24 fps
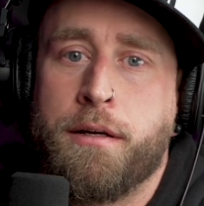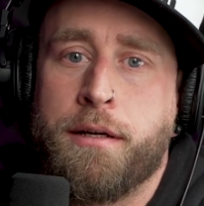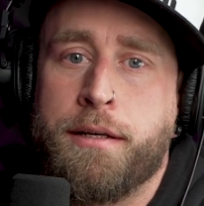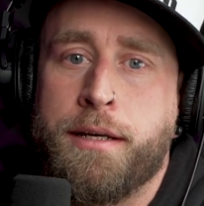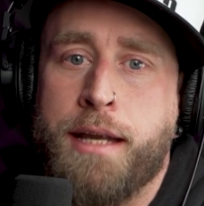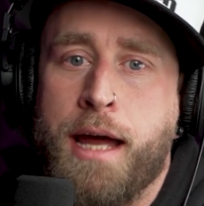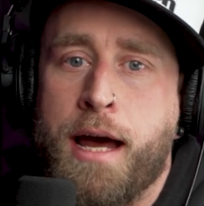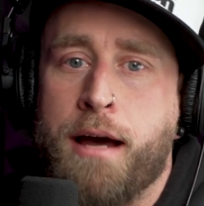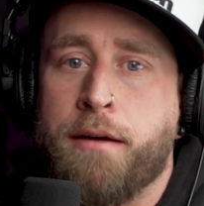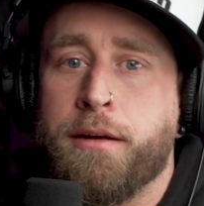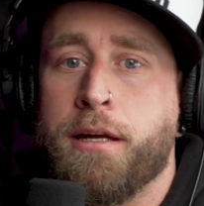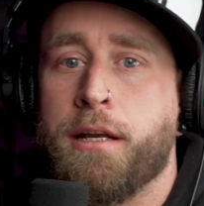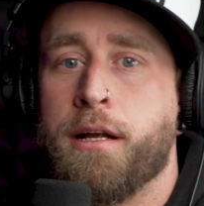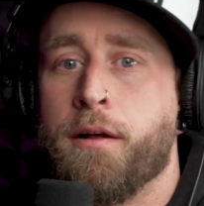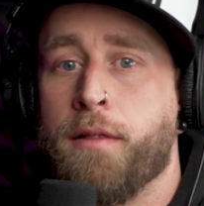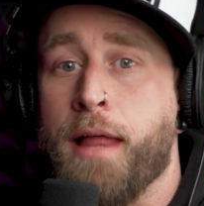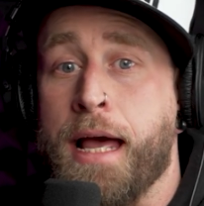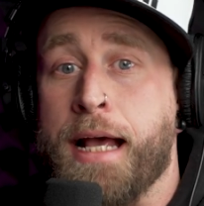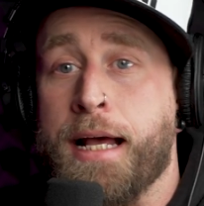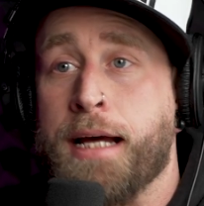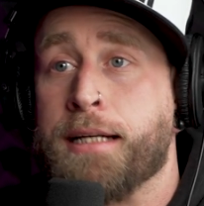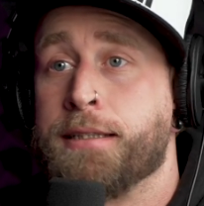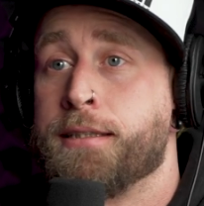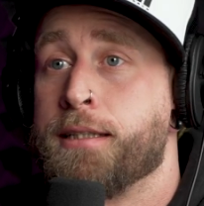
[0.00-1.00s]
now,
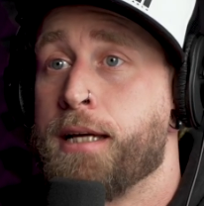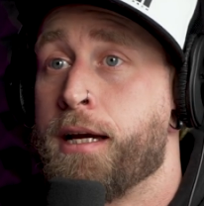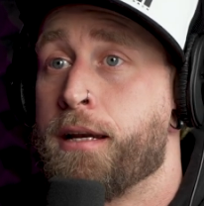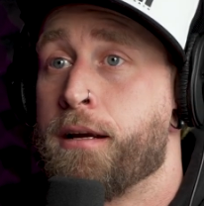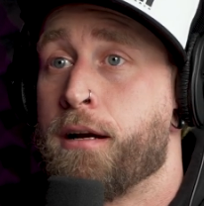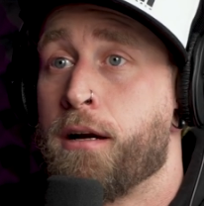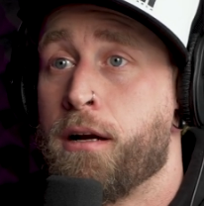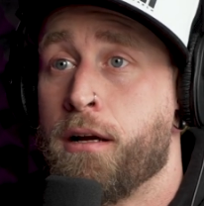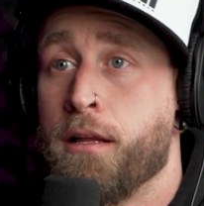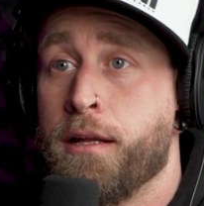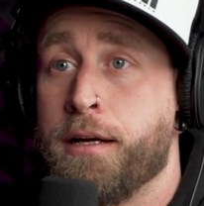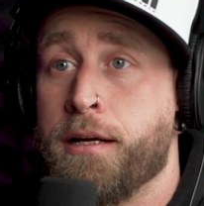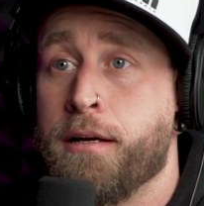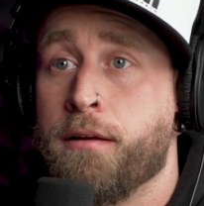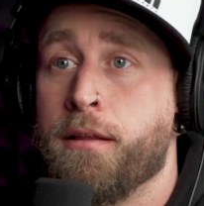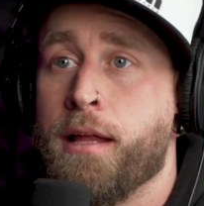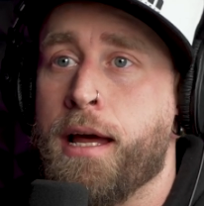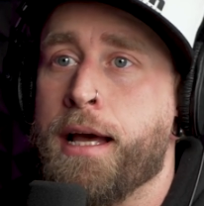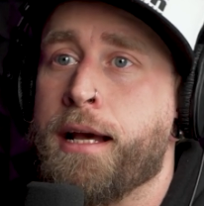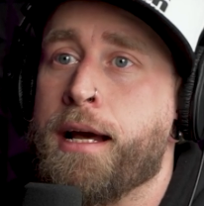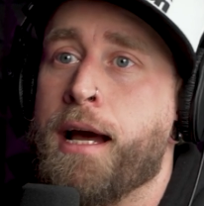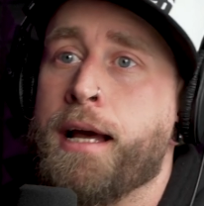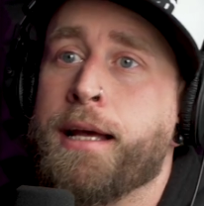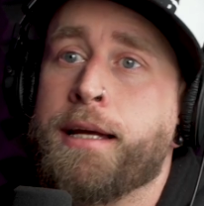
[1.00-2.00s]
like I said earlier,
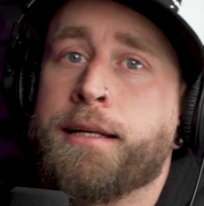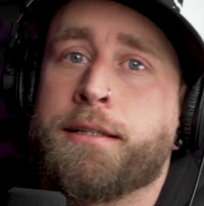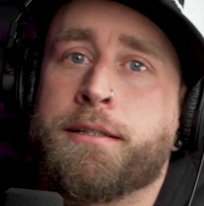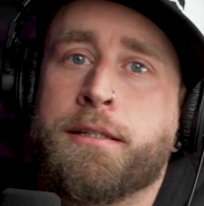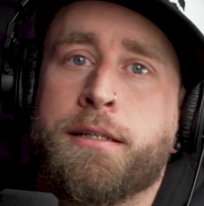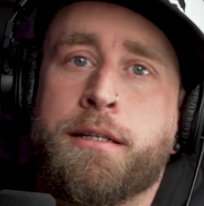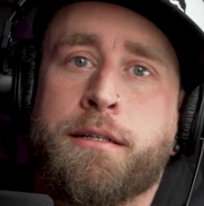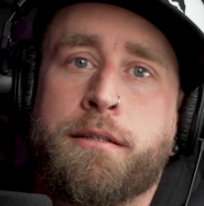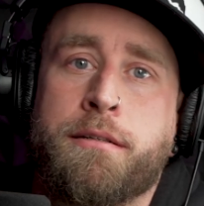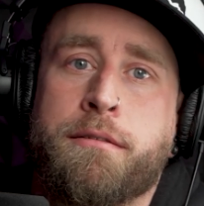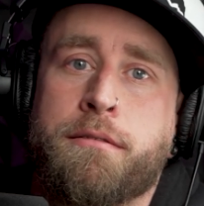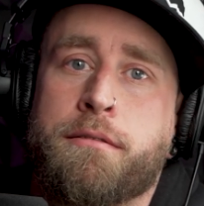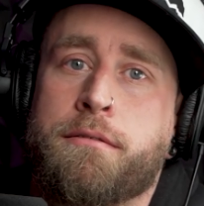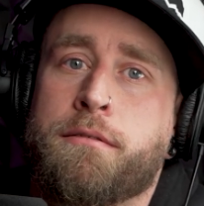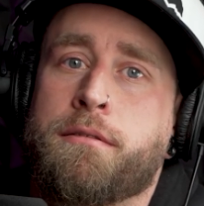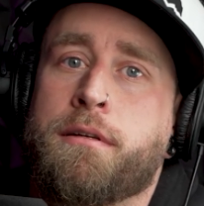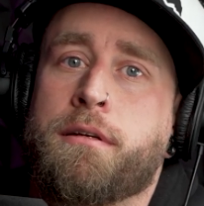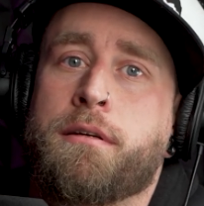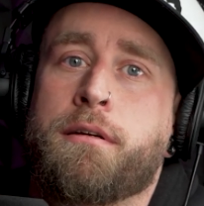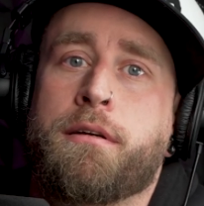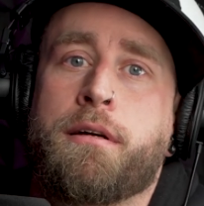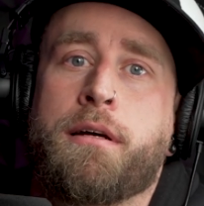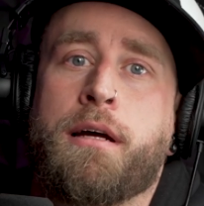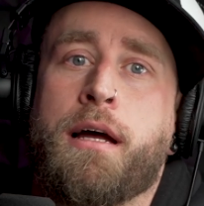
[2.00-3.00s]
like I get
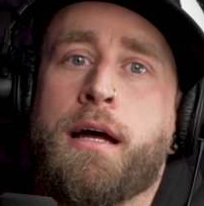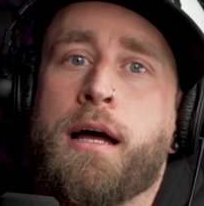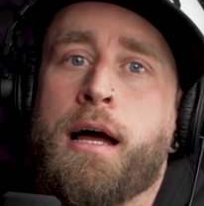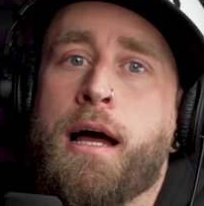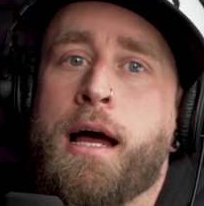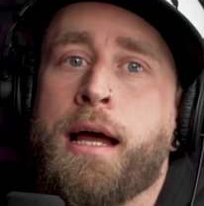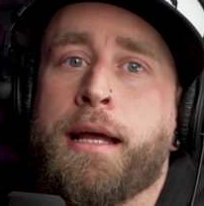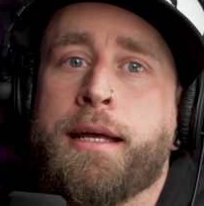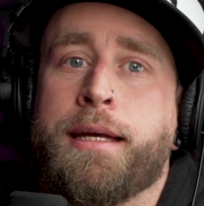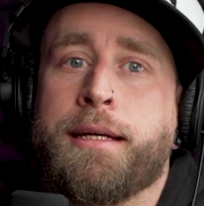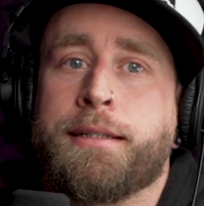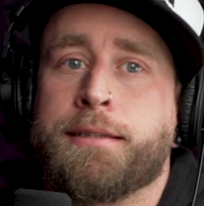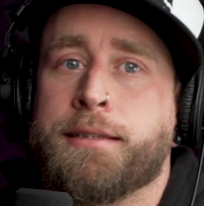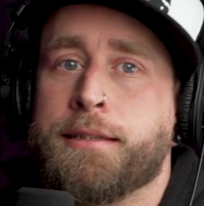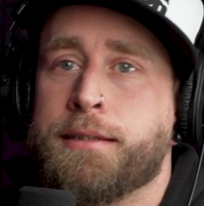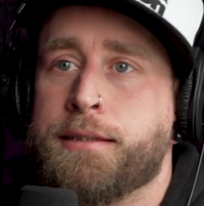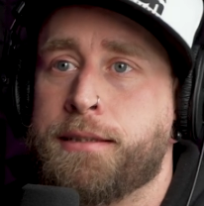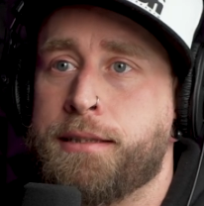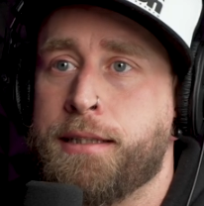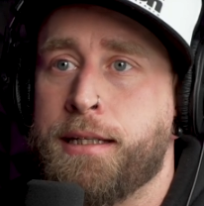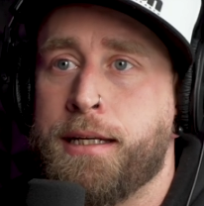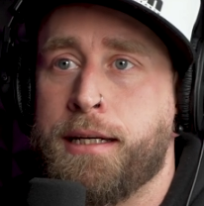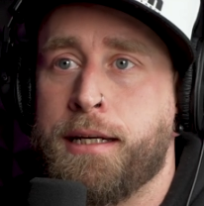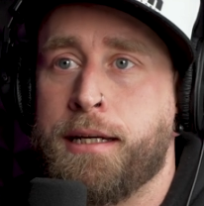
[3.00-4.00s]
to
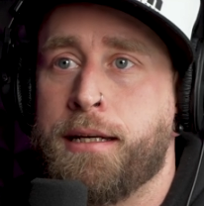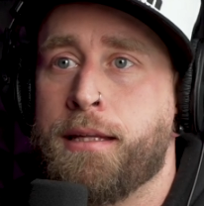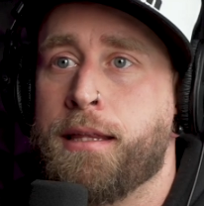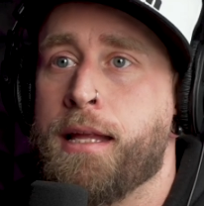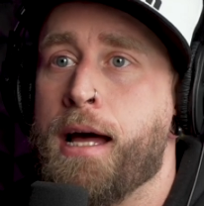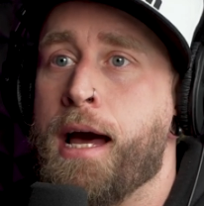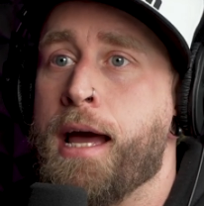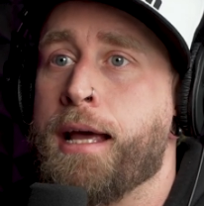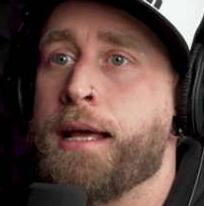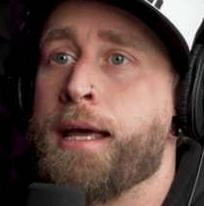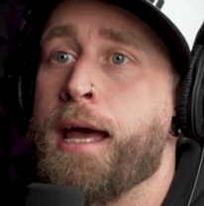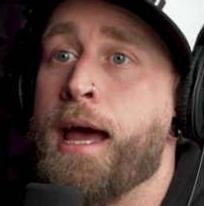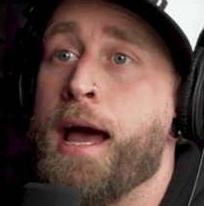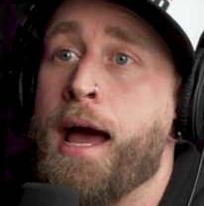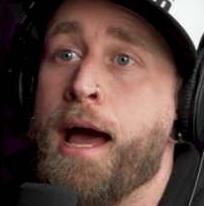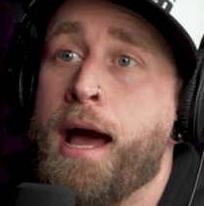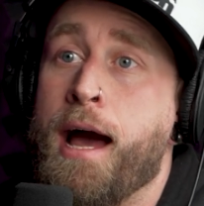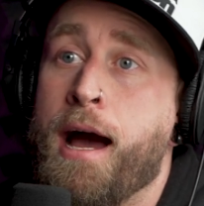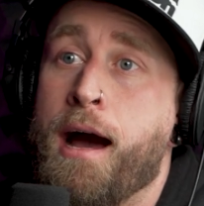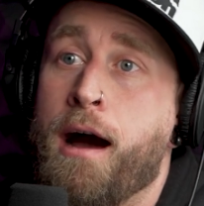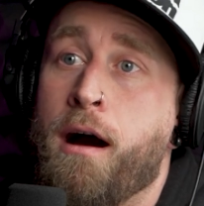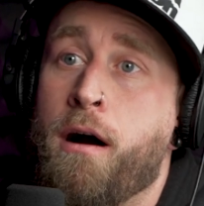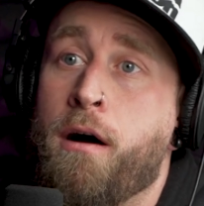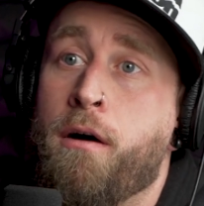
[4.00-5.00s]
see like
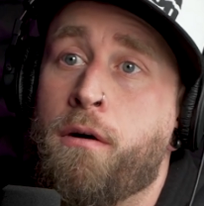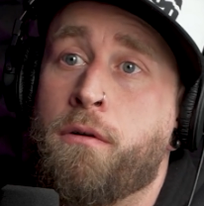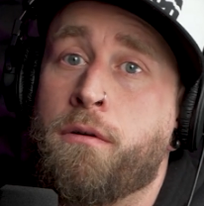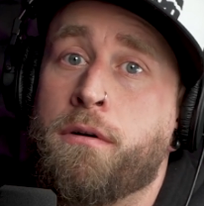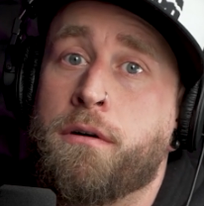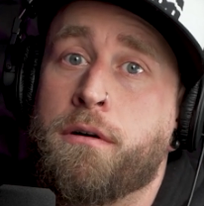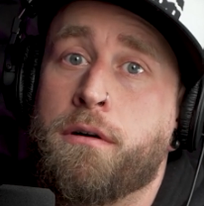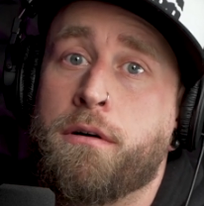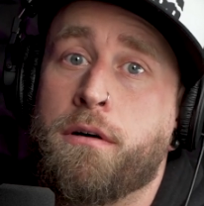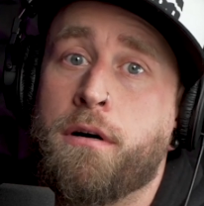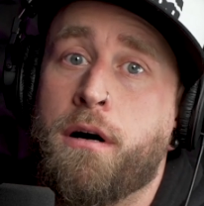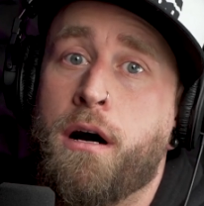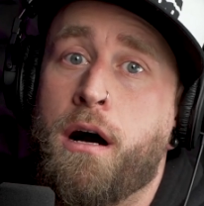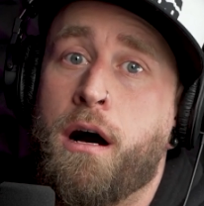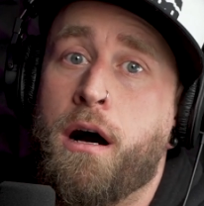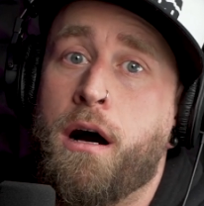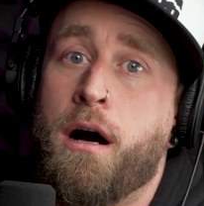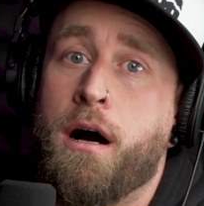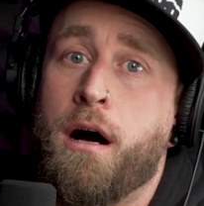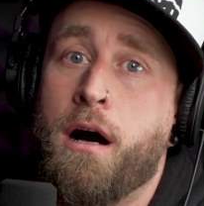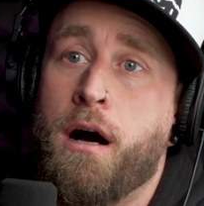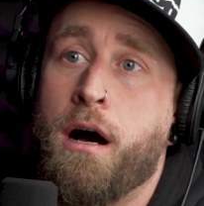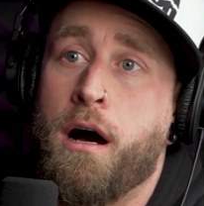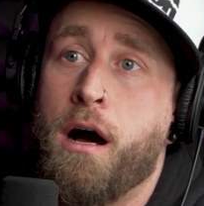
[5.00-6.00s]
how
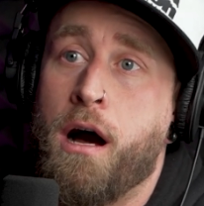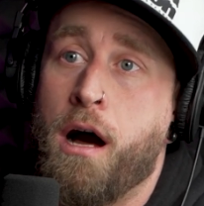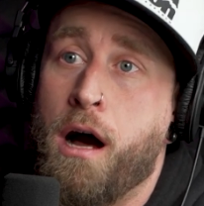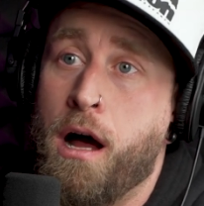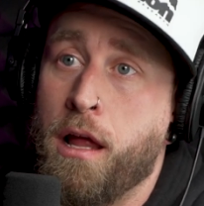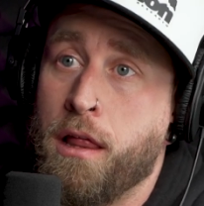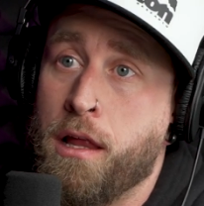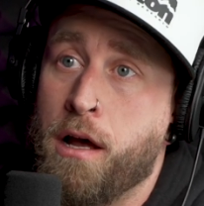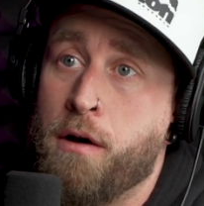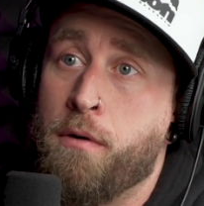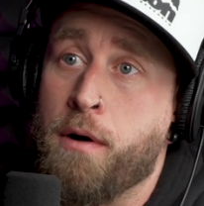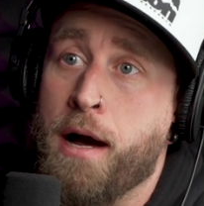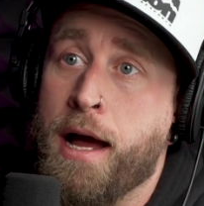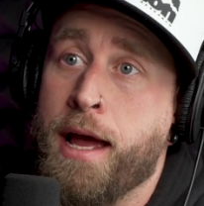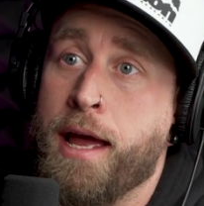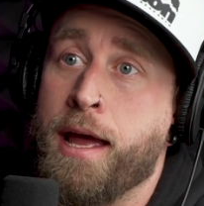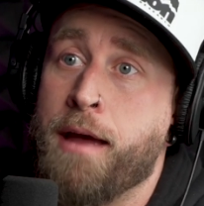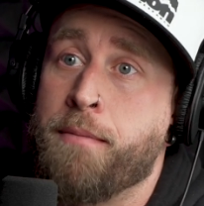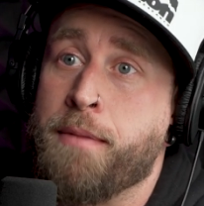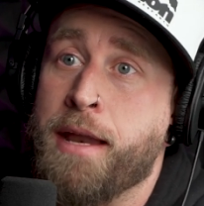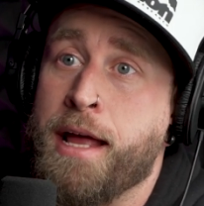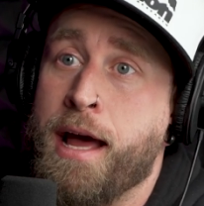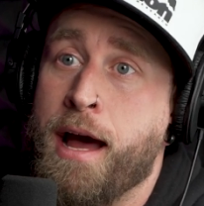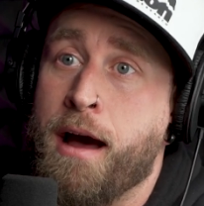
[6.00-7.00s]
hollow I
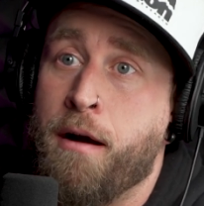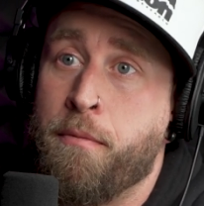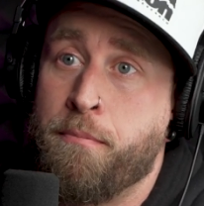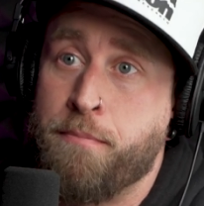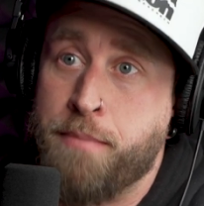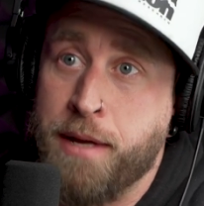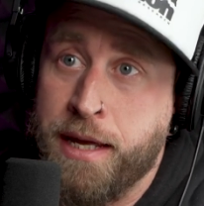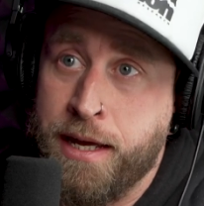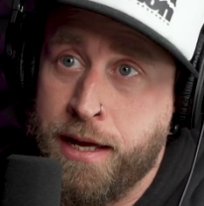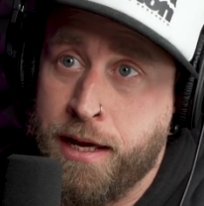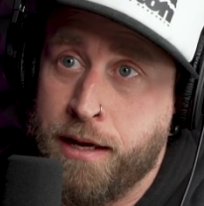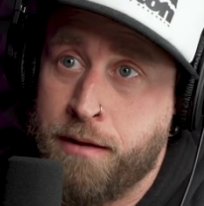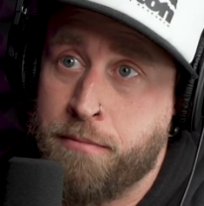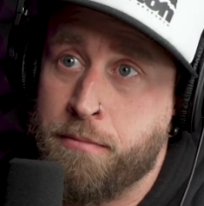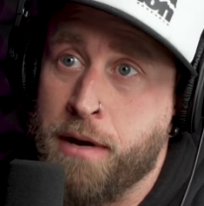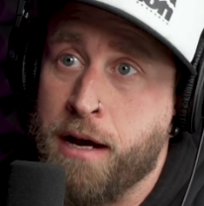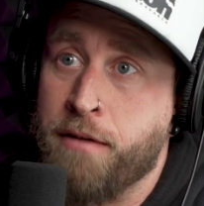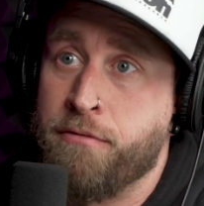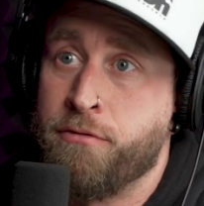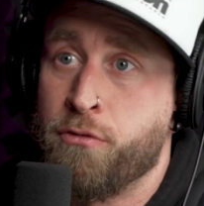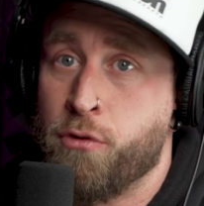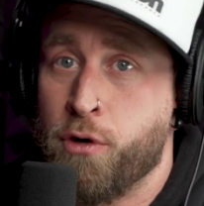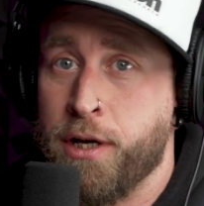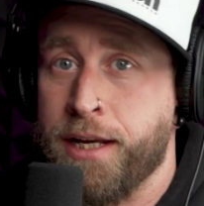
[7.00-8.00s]
am and how big my
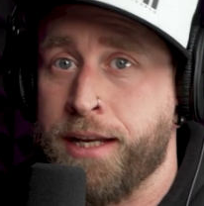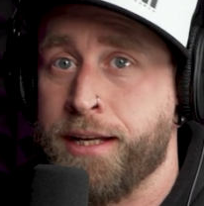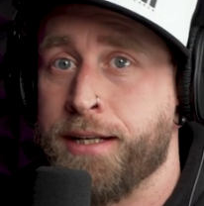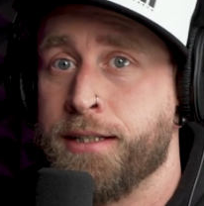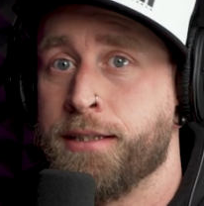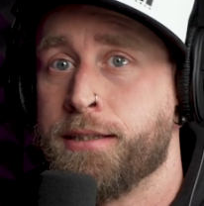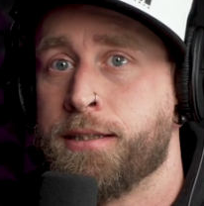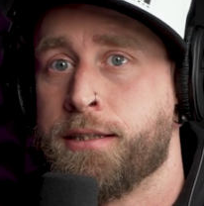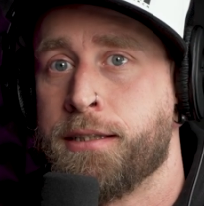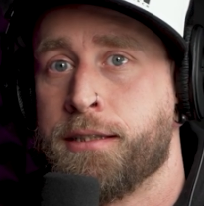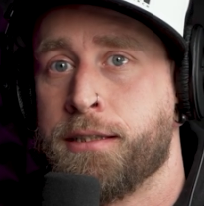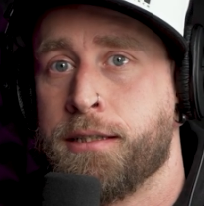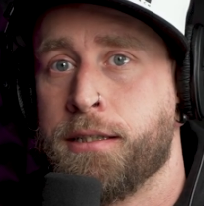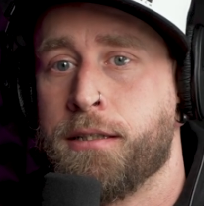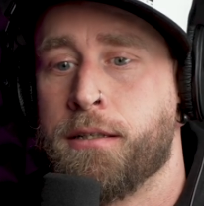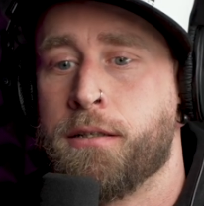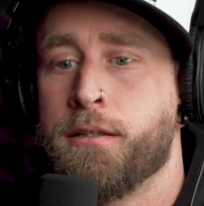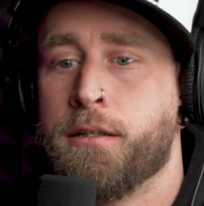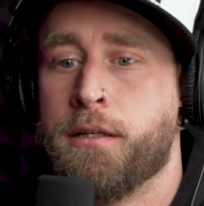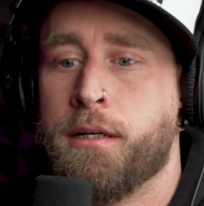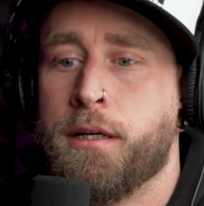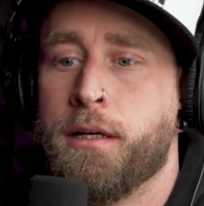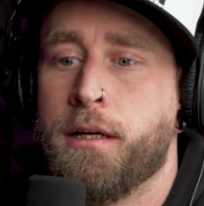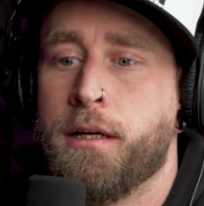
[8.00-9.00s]
void is still.